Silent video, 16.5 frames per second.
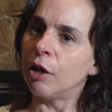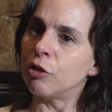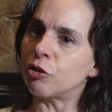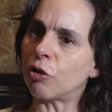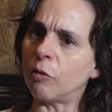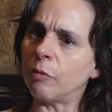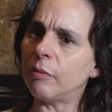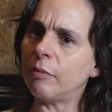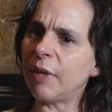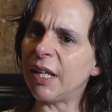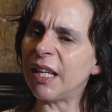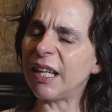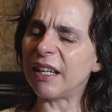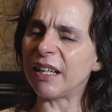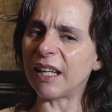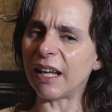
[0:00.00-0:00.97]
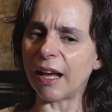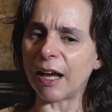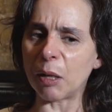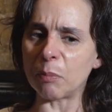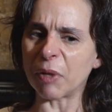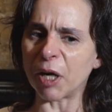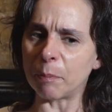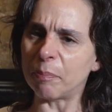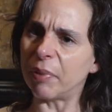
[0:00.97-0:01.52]
told me
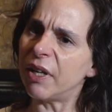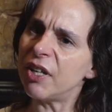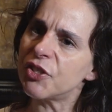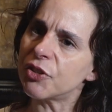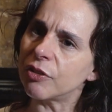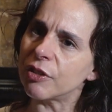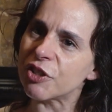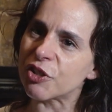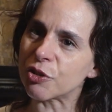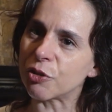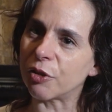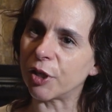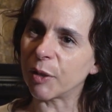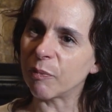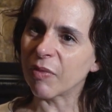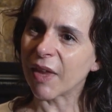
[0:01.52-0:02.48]
her personal story.